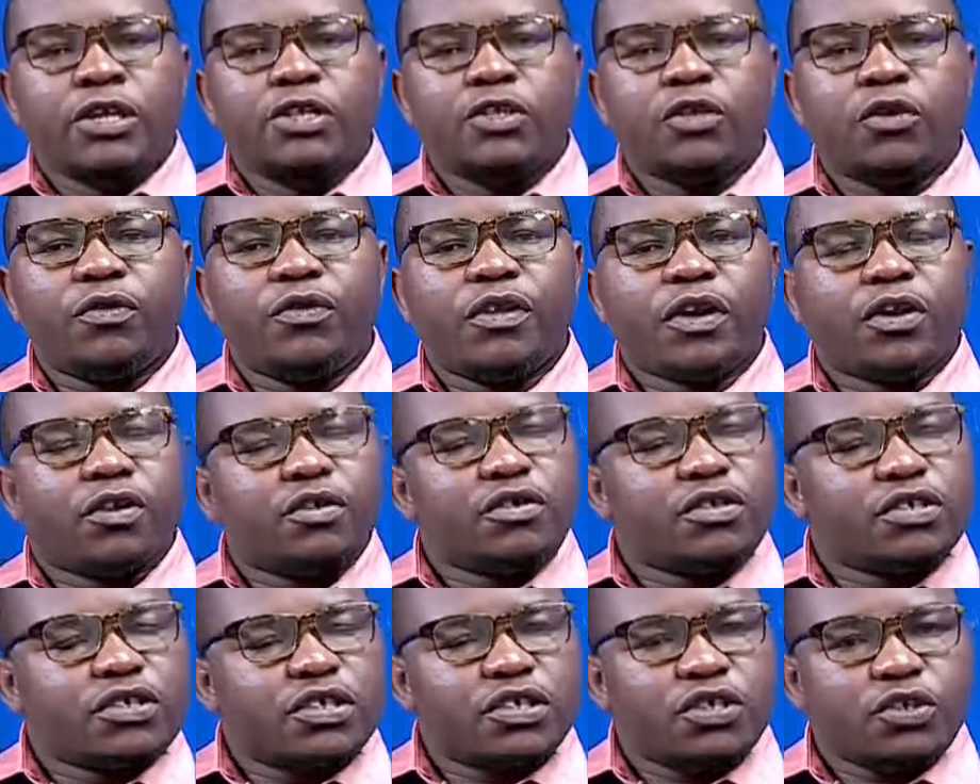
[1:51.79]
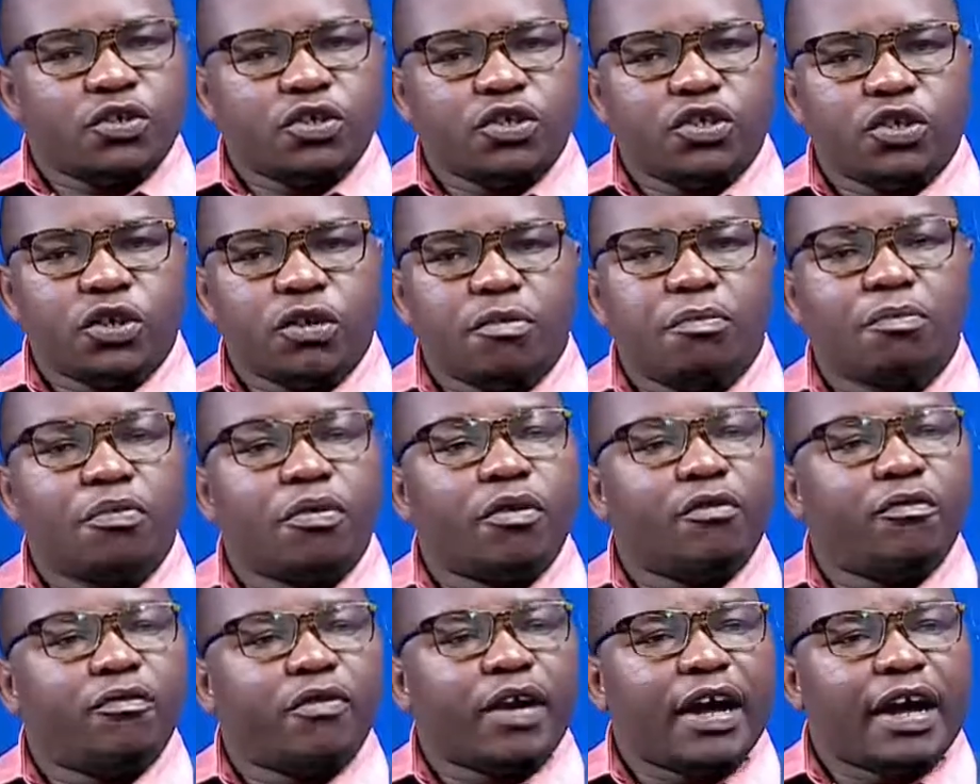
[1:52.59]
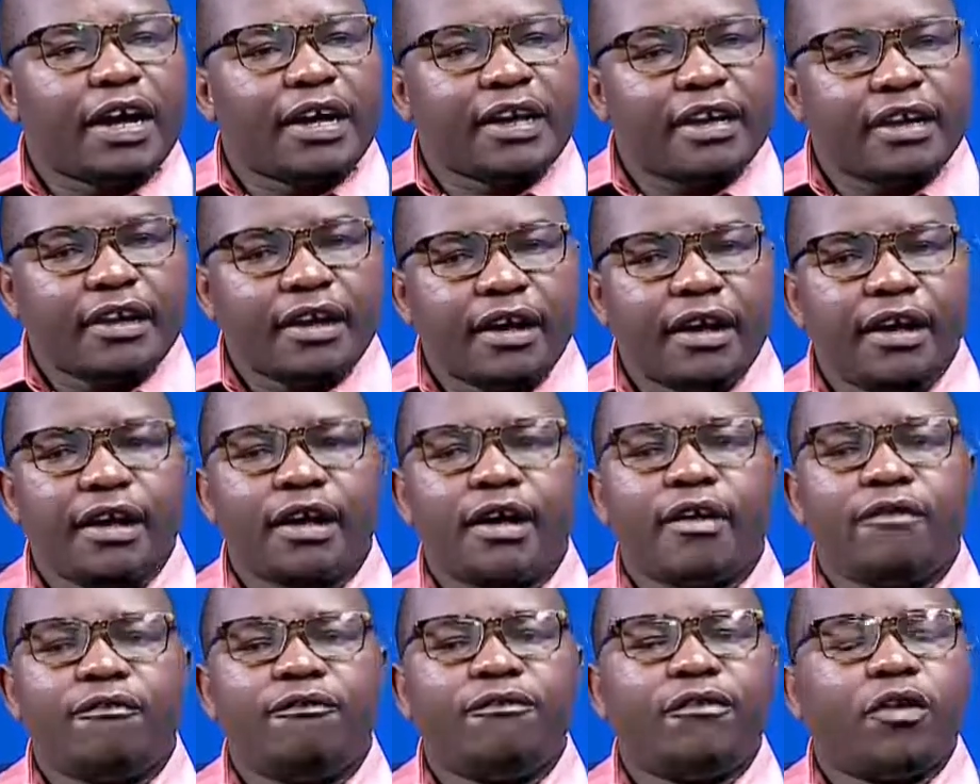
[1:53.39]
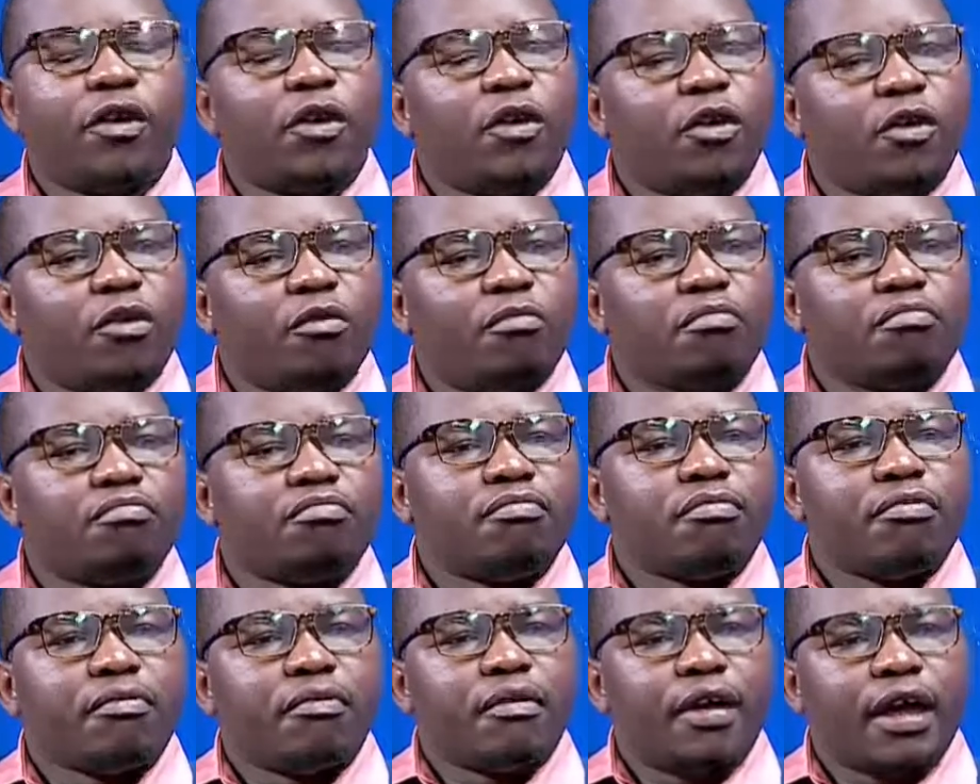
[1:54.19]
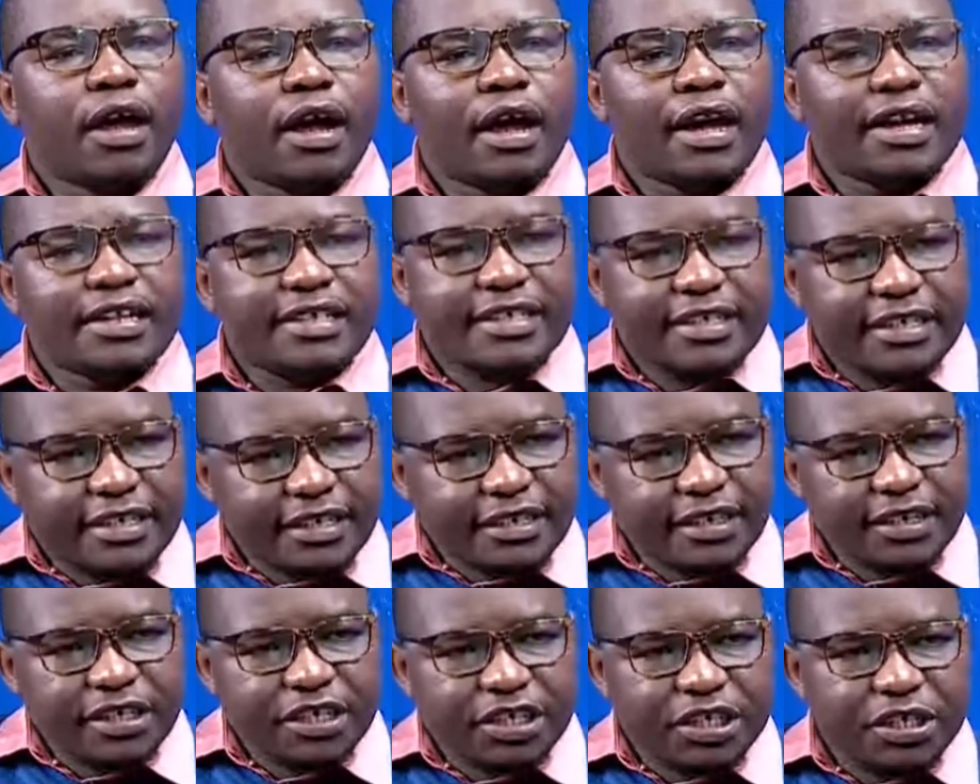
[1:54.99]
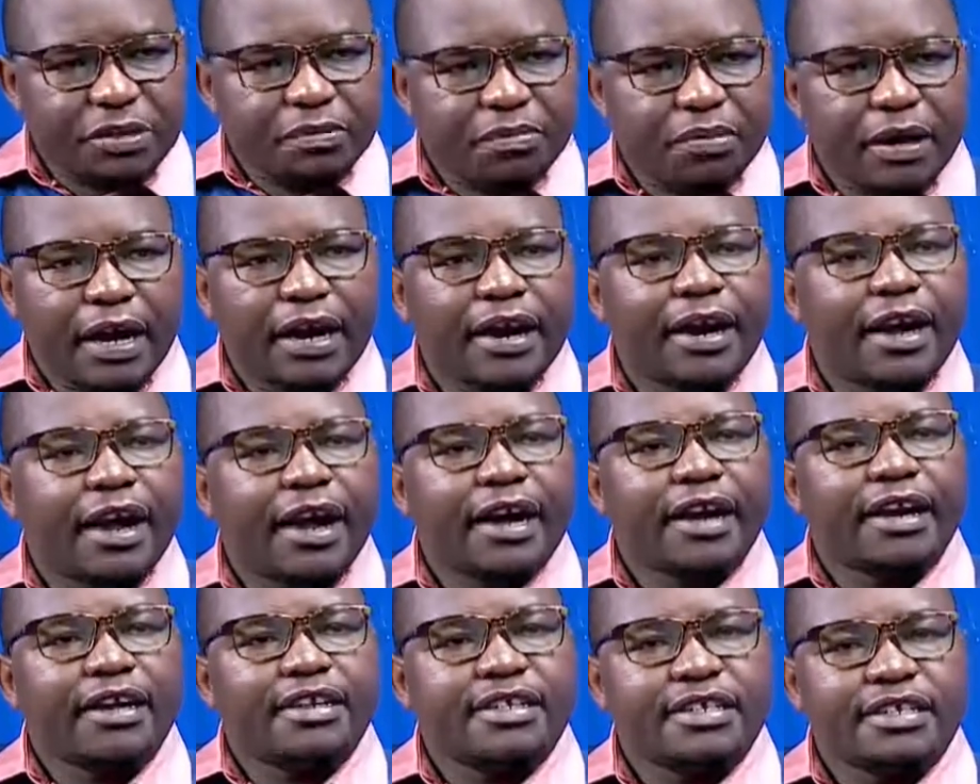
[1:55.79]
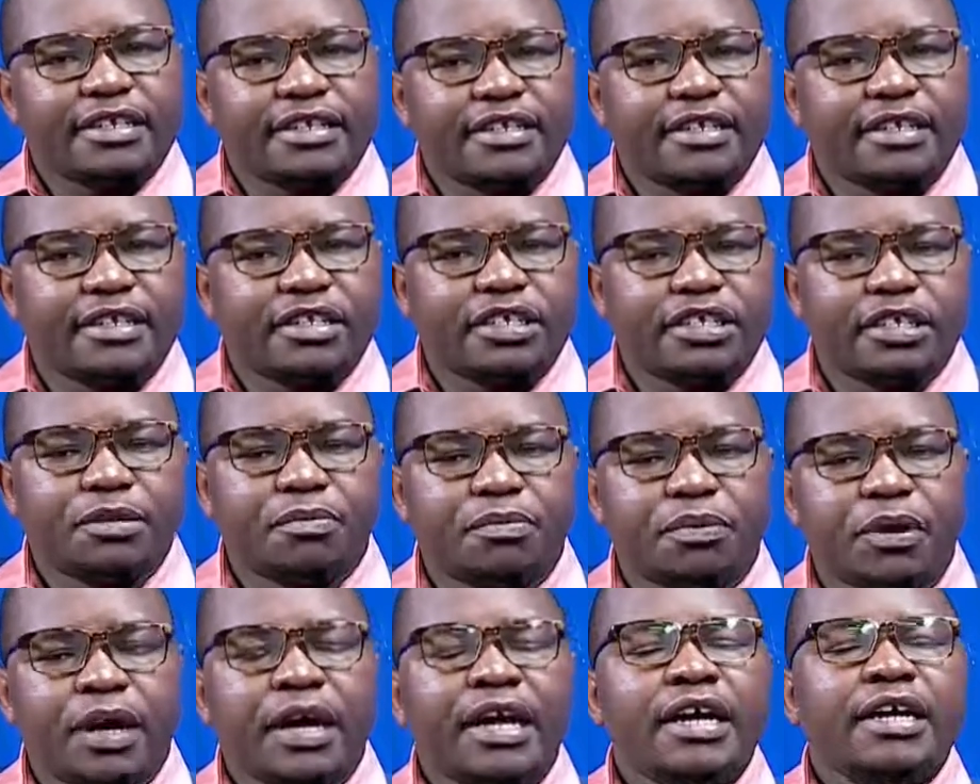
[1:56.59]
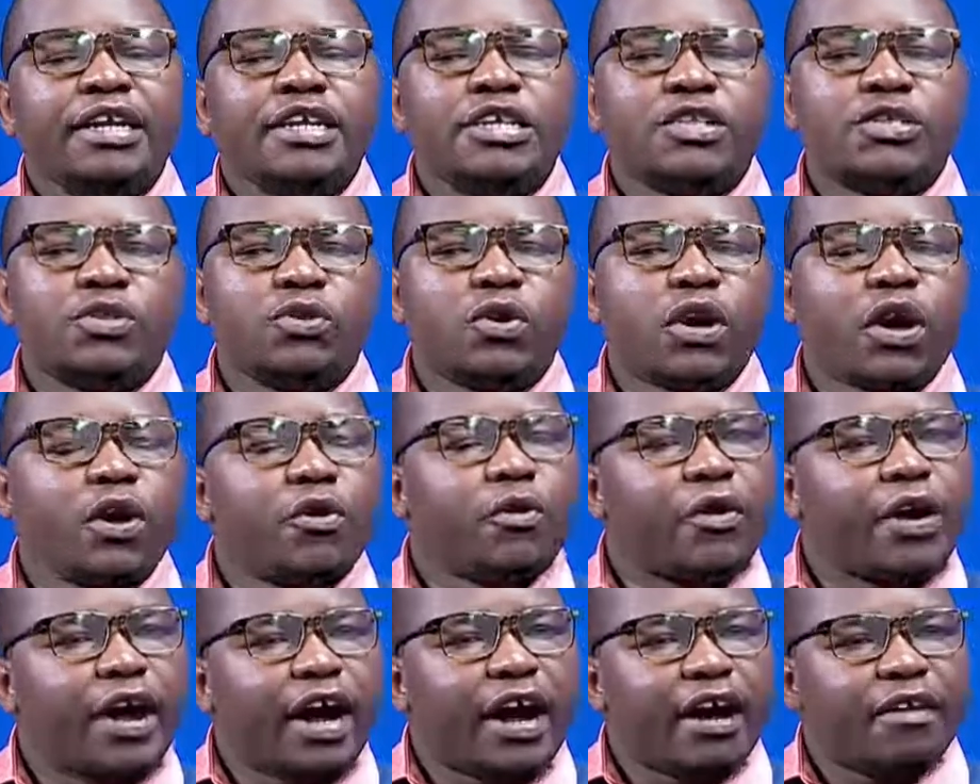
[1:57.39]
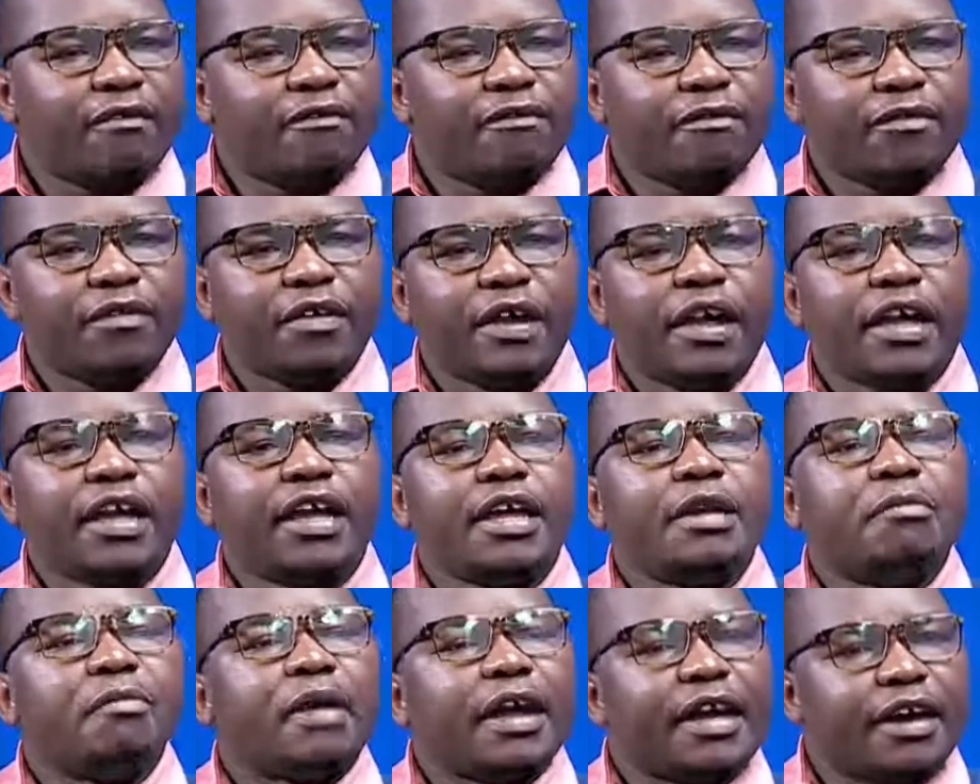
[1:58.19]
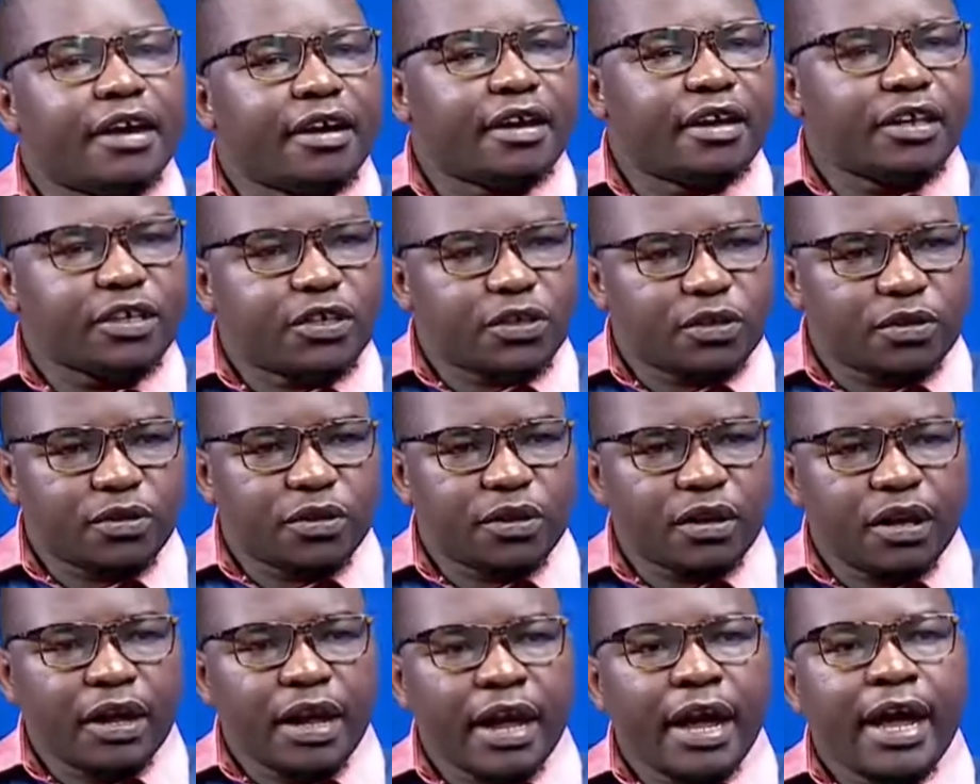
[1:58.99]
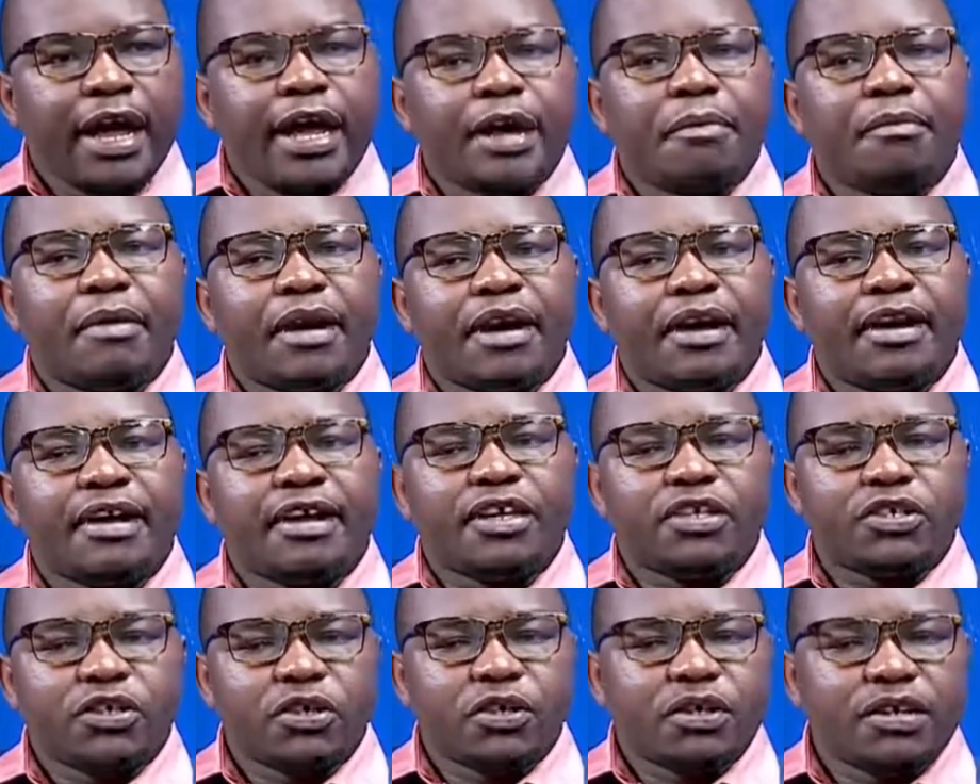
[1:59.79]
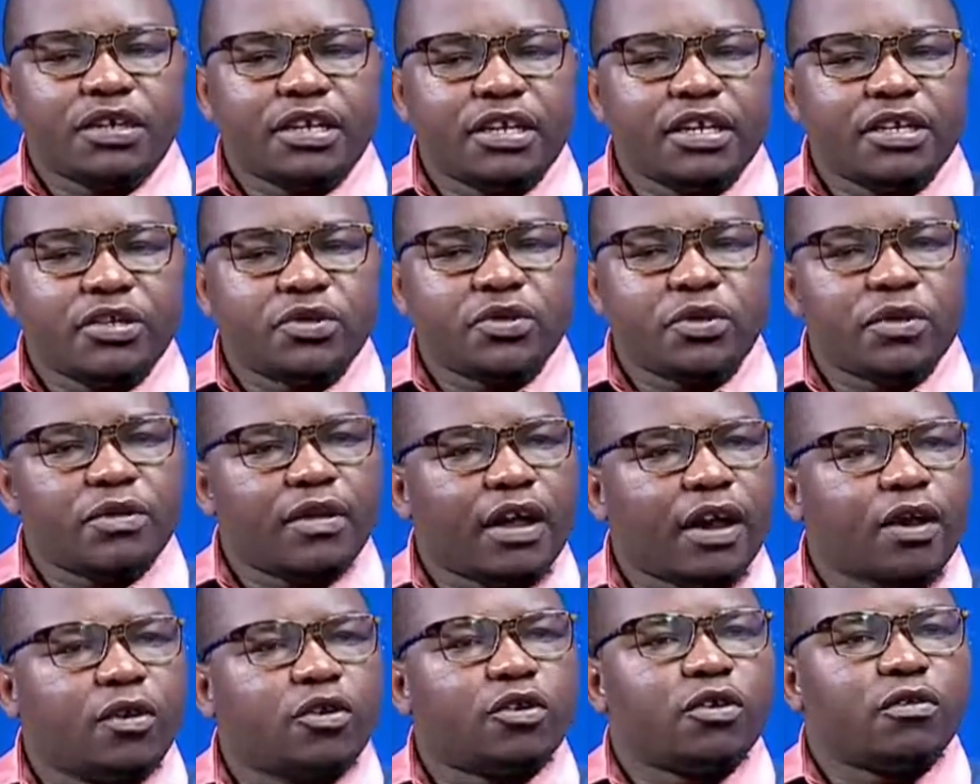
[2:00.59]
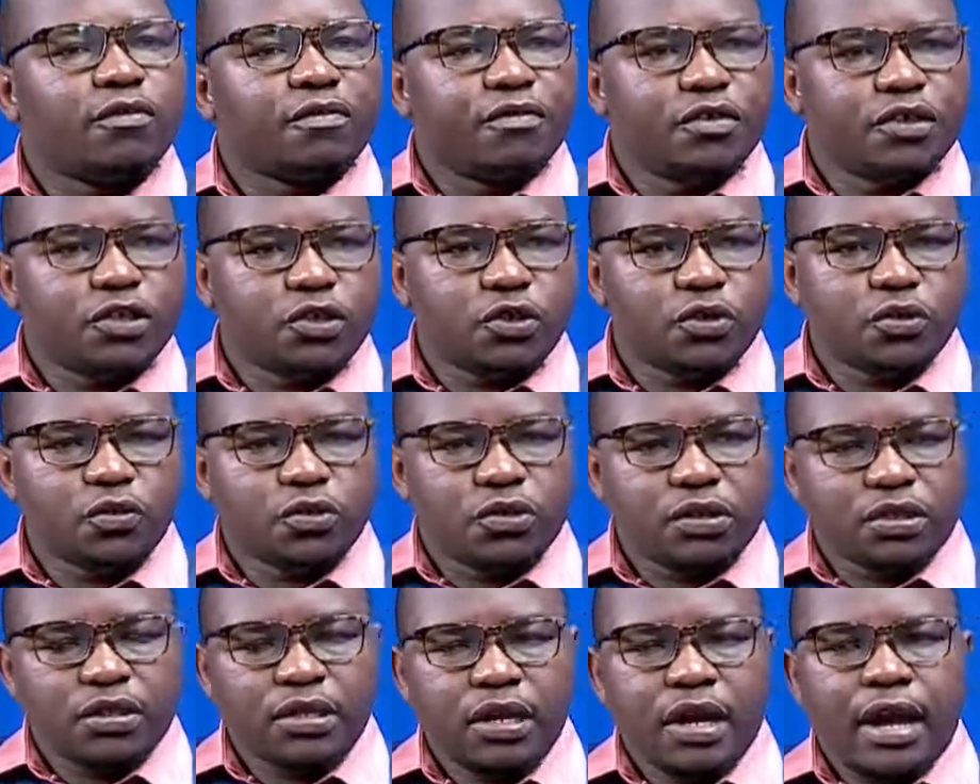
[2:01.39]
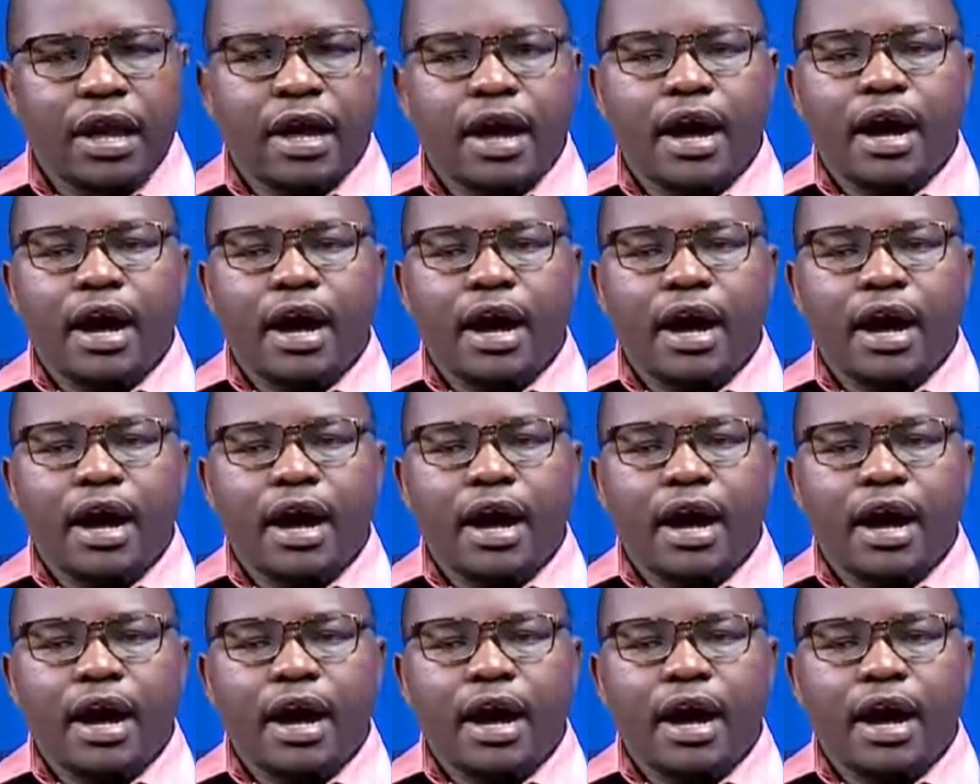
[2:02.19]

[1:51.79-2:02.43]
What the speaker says: So the Constitution provides for citizenship, and under citizenship is where we have immigration. Immigration deals with a lot of issues